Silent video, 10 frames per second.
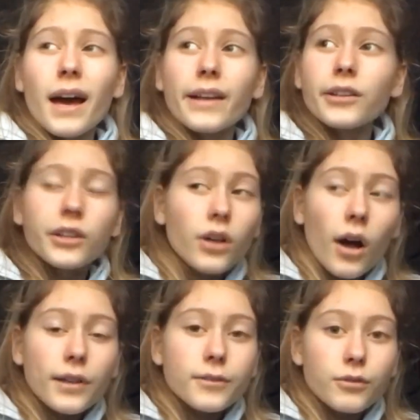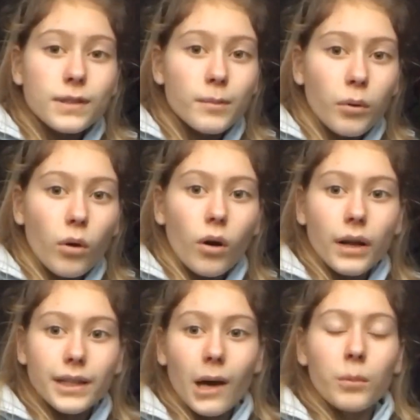And you can ask for support, or
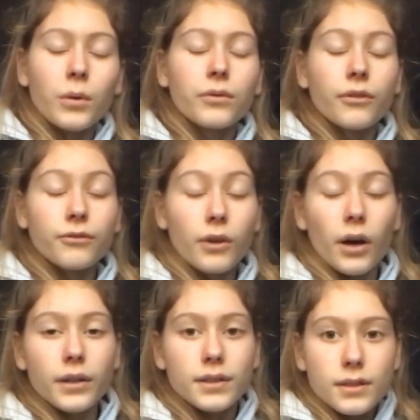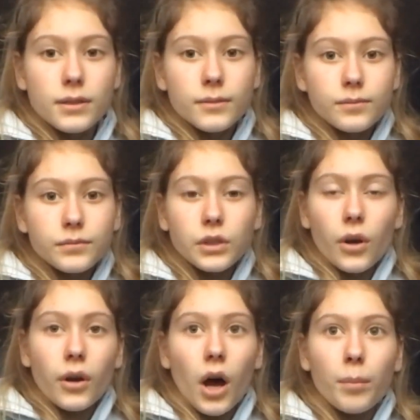can you help me with the first,
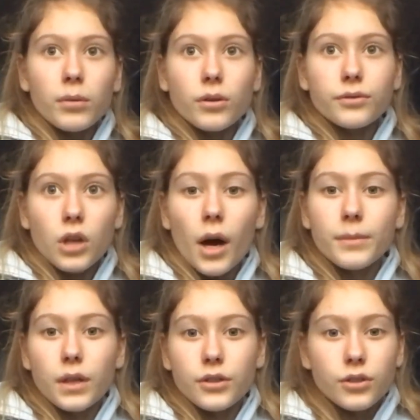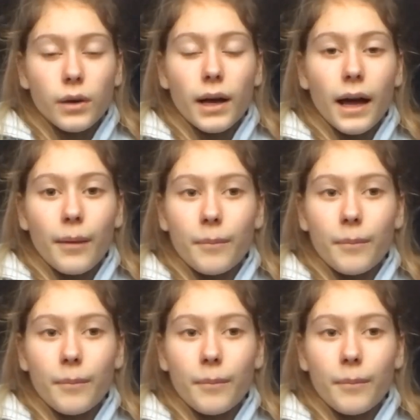couple of times I do it.